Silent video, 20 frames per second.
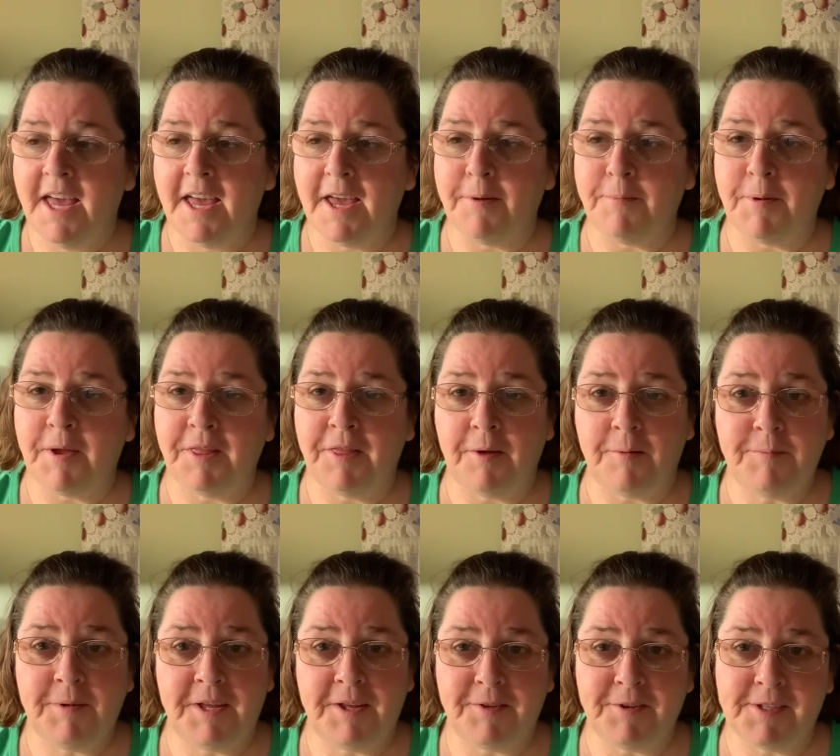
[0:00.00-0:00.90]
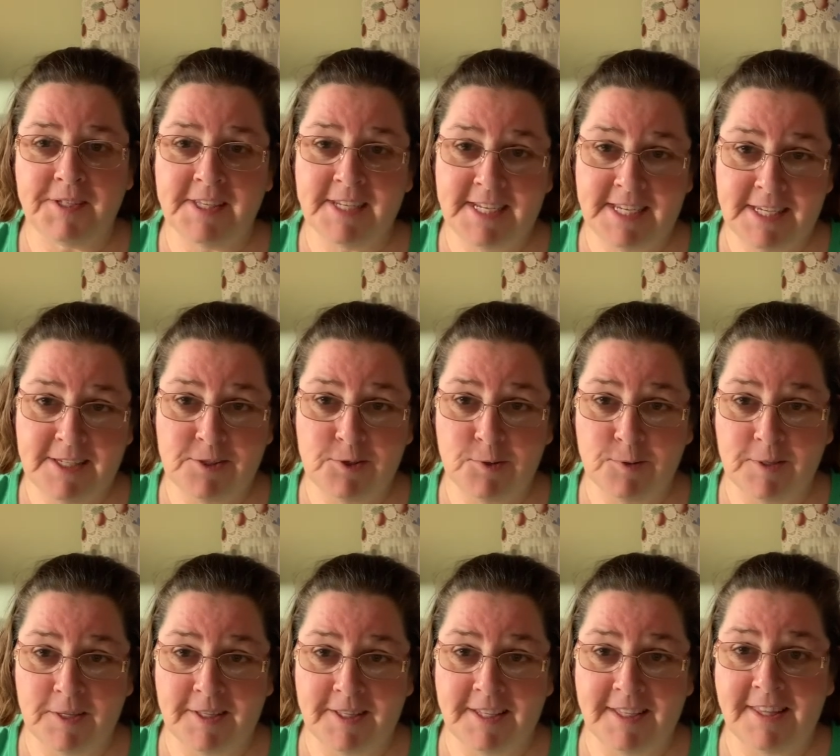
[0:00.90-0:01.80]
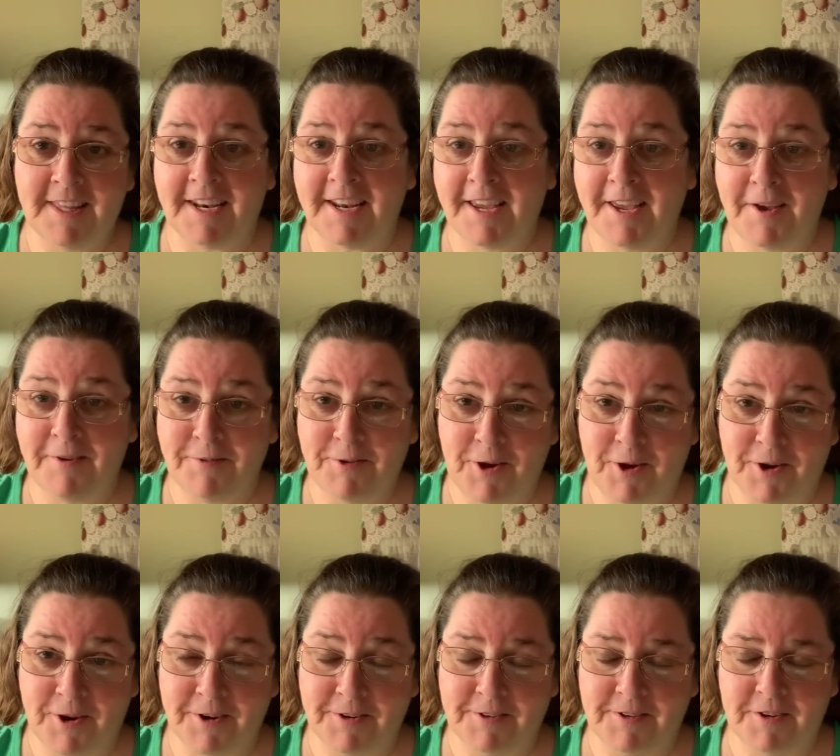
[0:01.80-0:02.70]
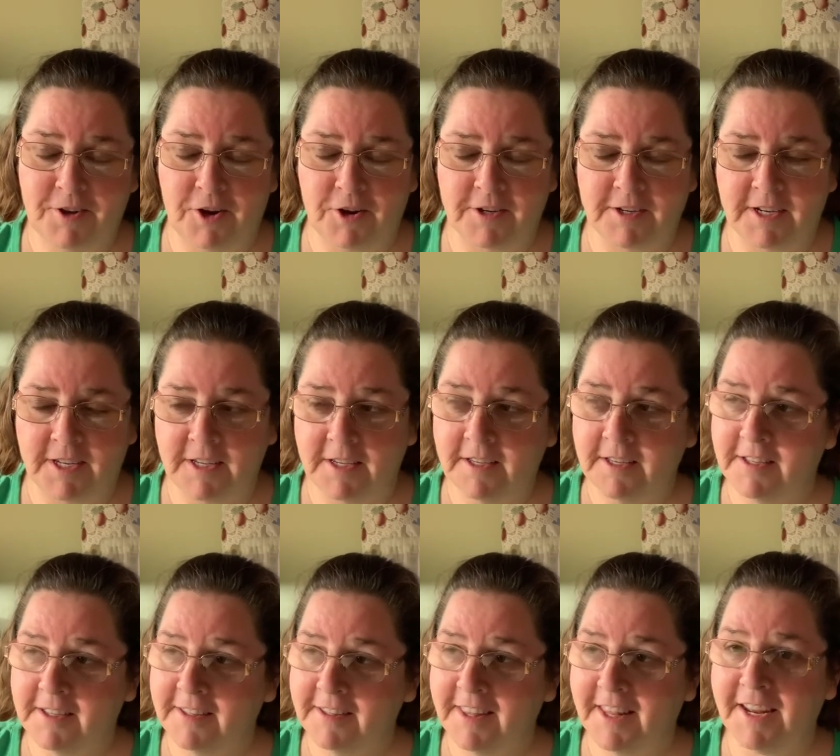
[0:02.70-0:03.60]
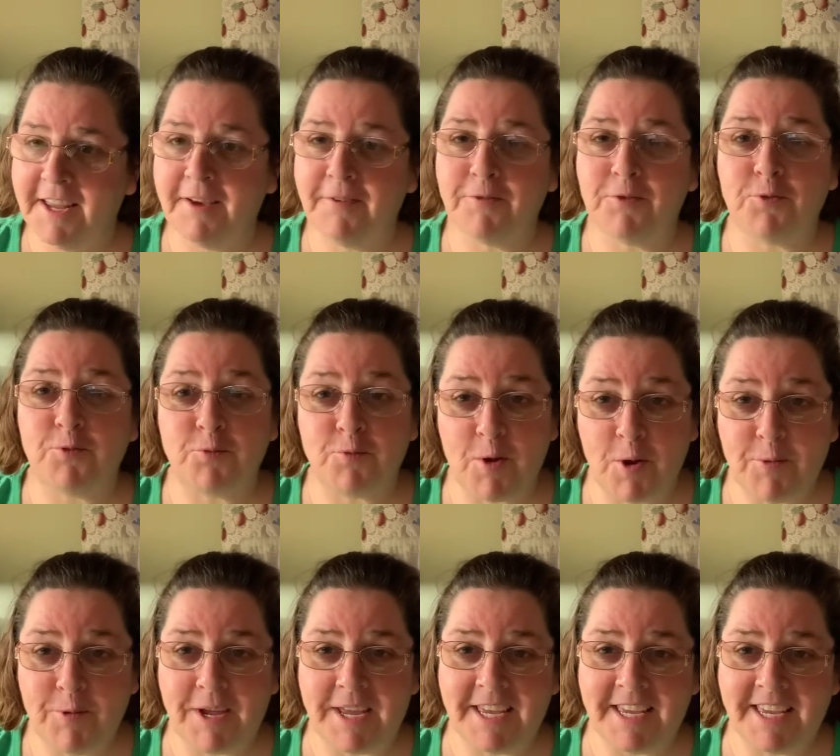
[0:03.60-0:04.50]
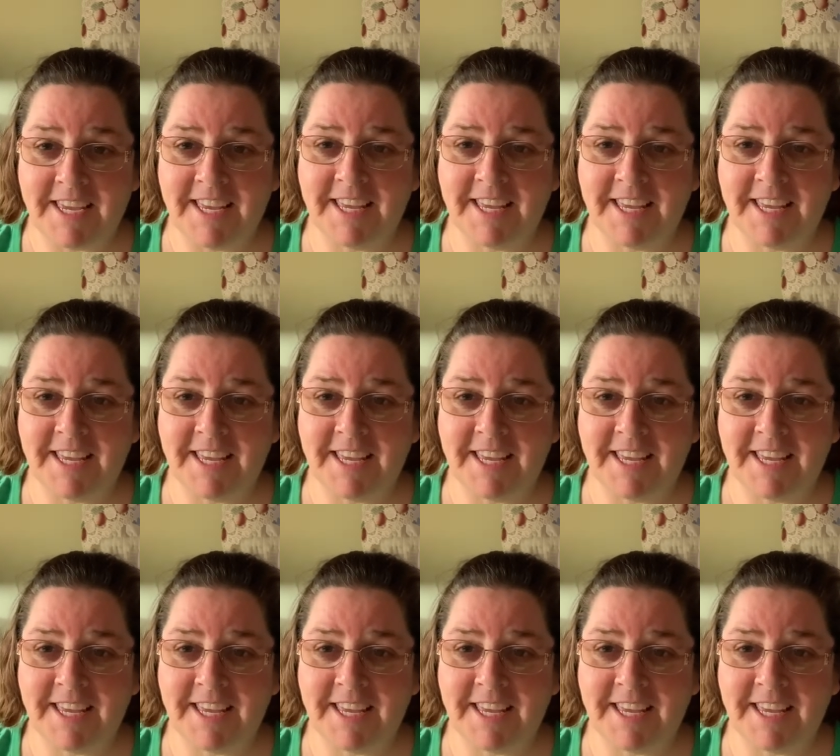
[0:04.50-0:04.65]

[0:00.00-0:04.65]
And my thumbnail is an Easter lily that I have gar gardening, that I have growing